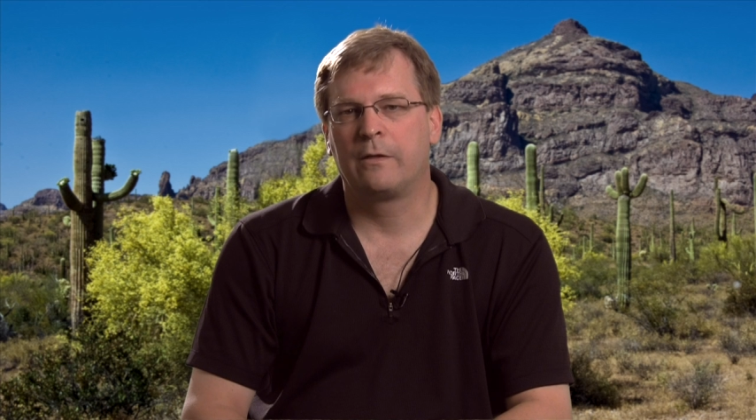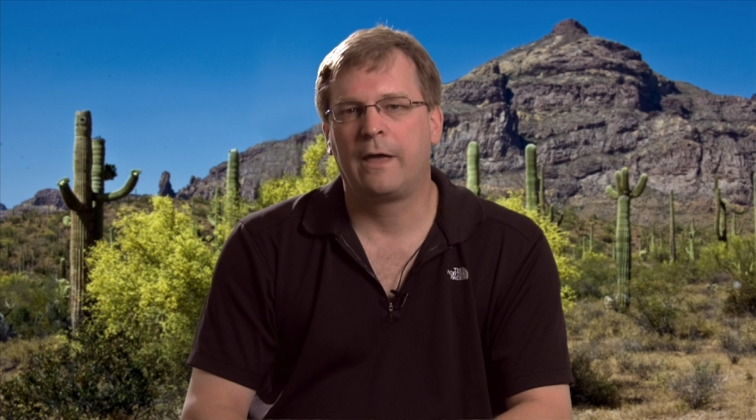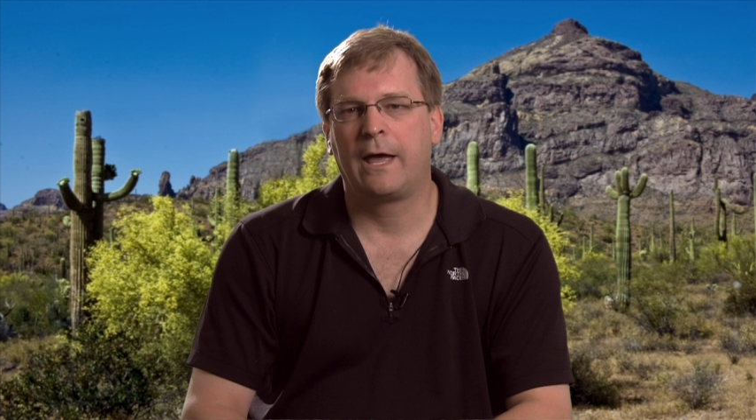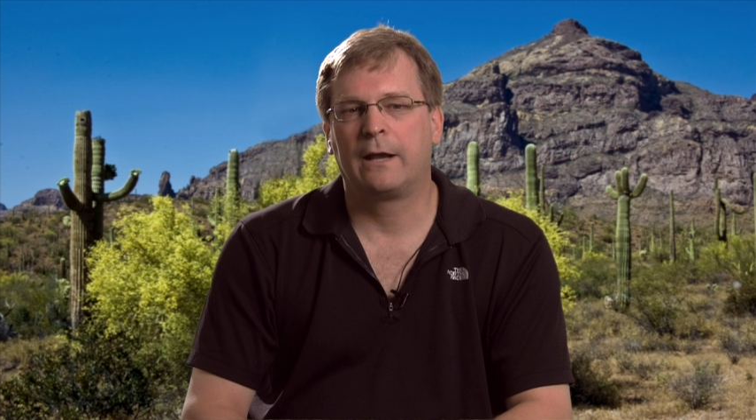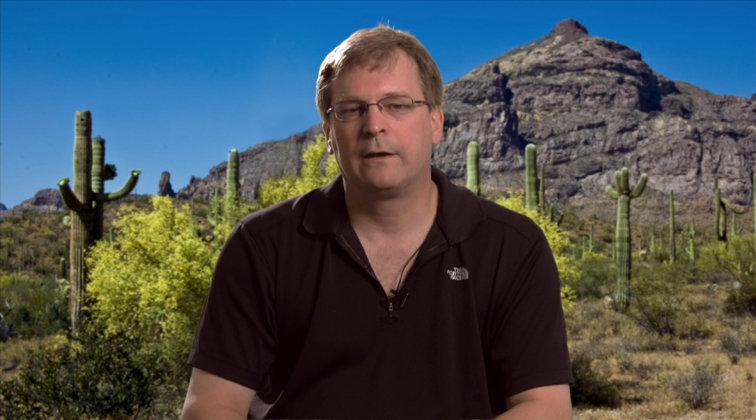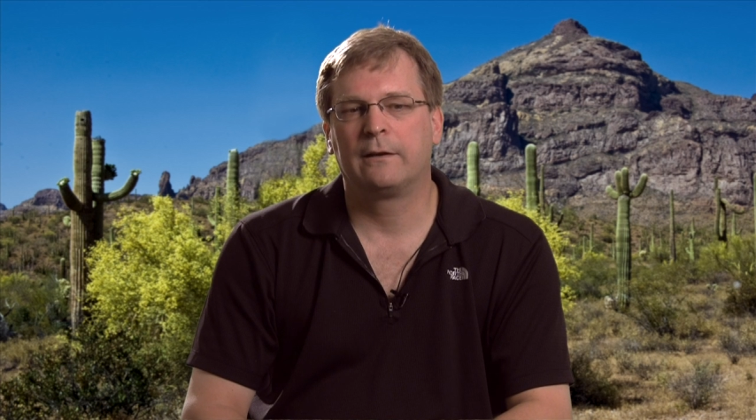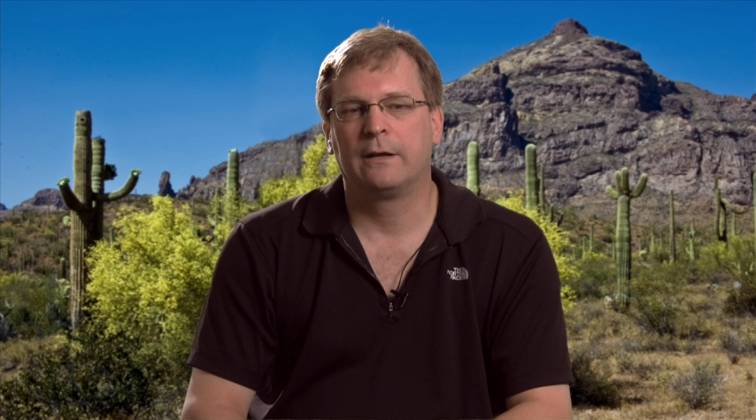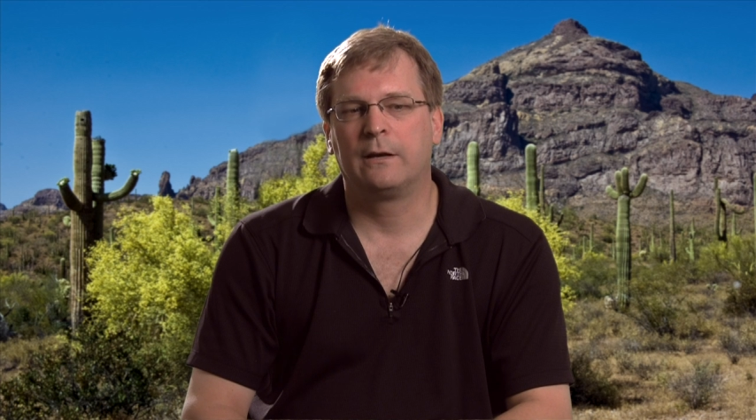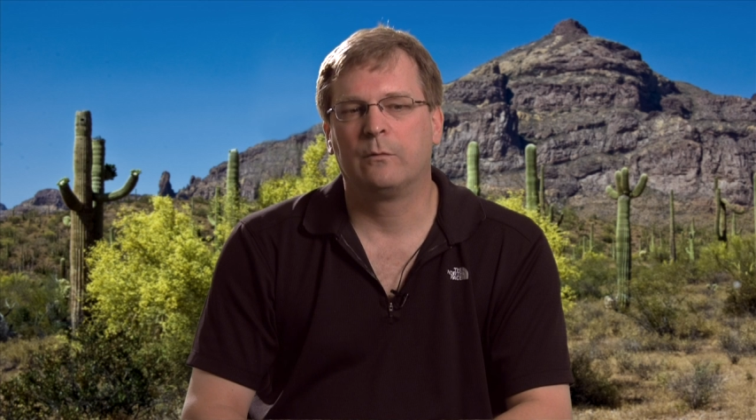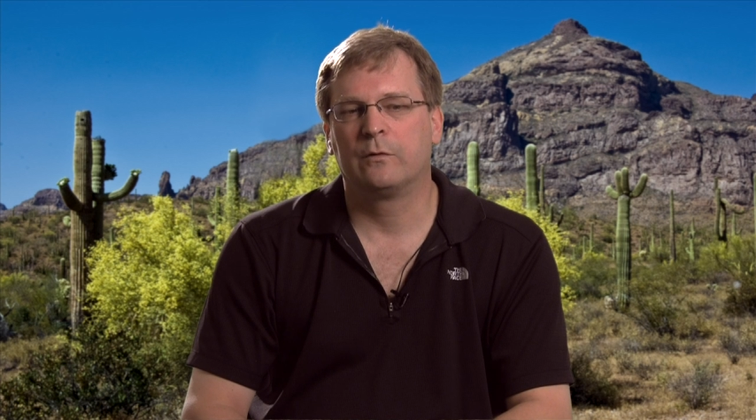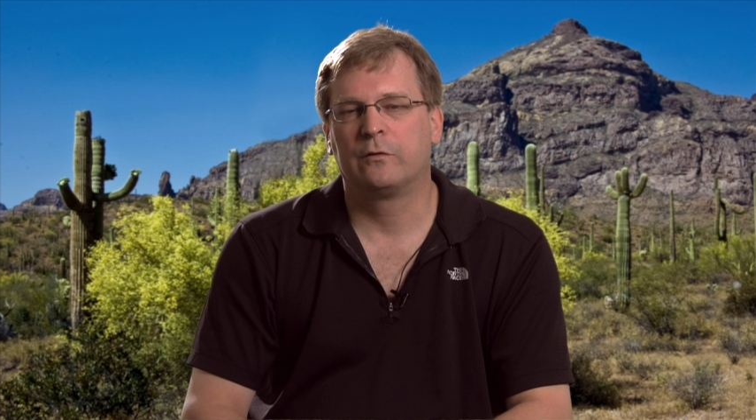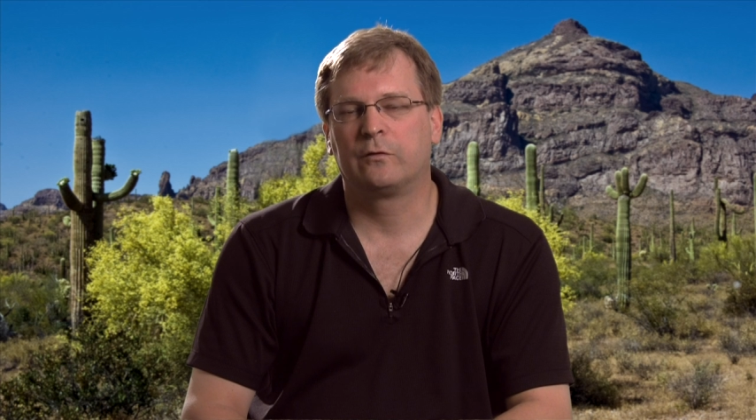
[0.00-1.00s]
of that, that
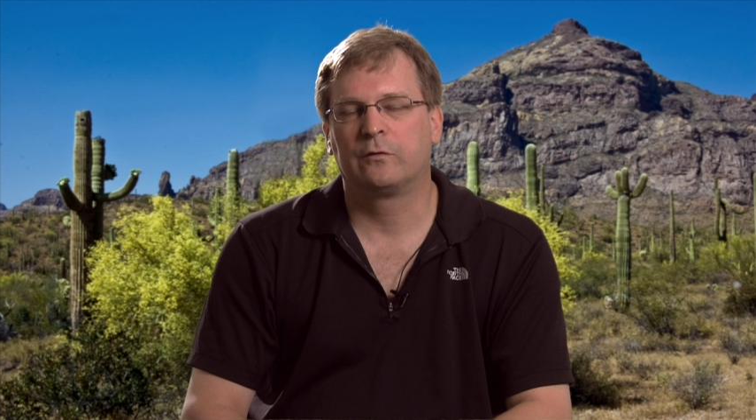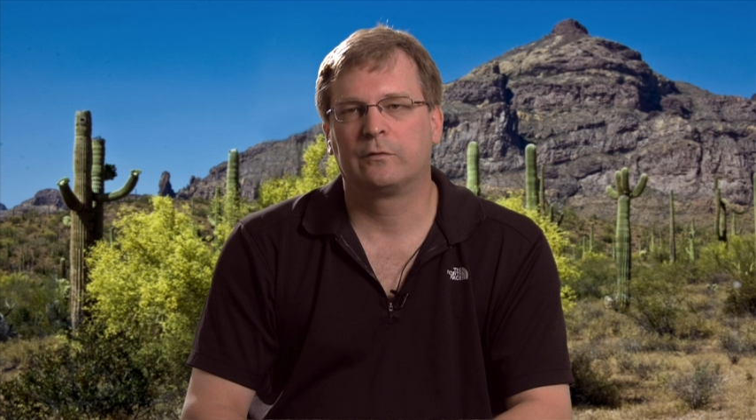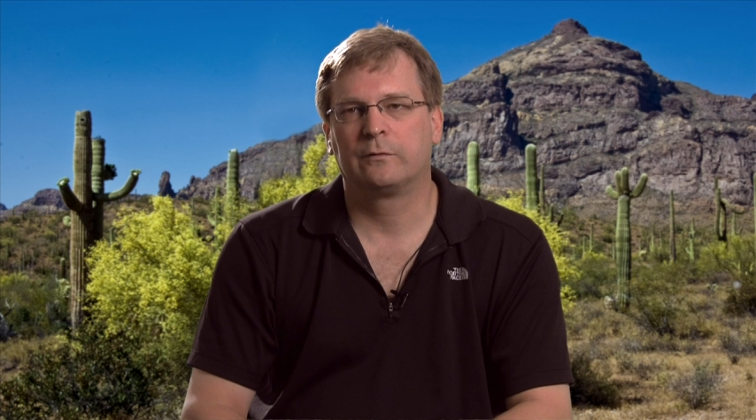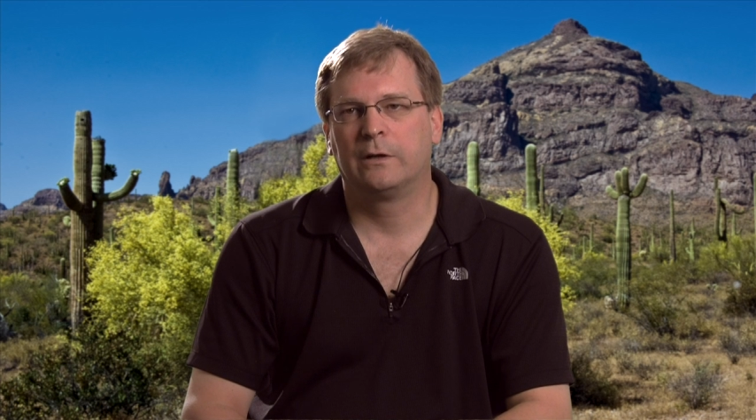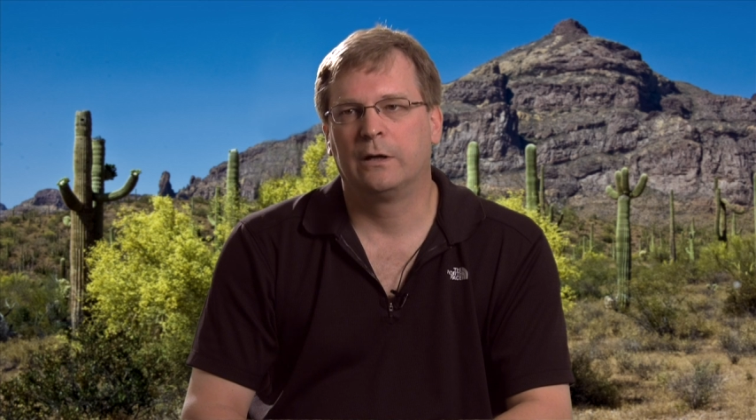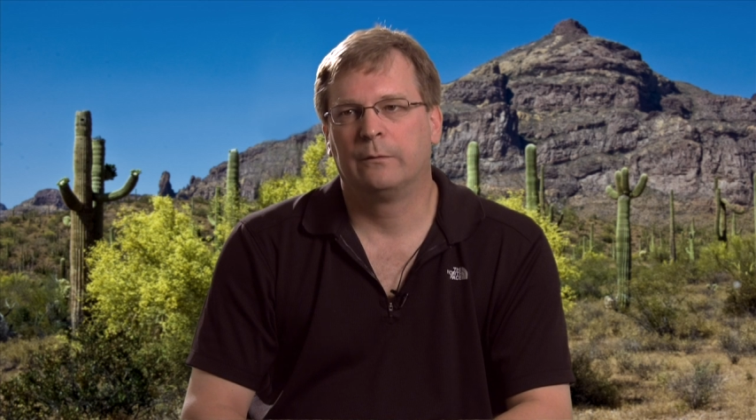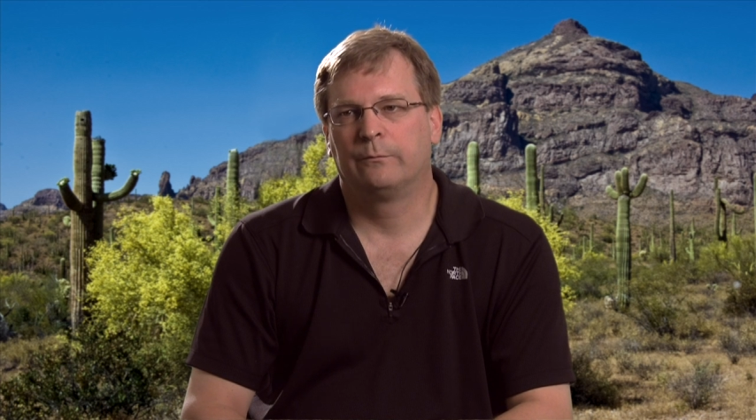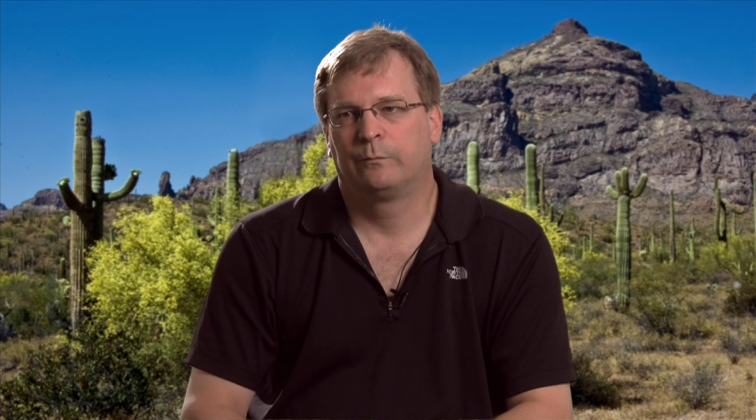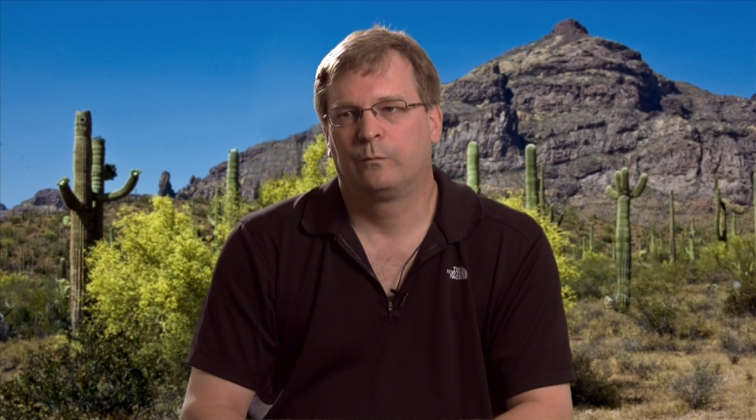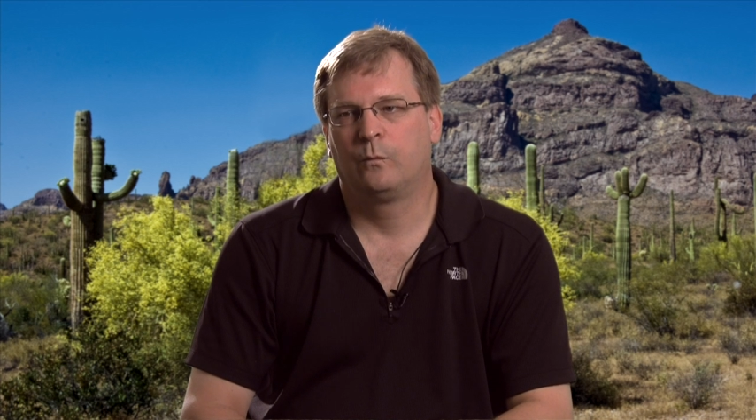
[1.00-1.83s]
it was, you know,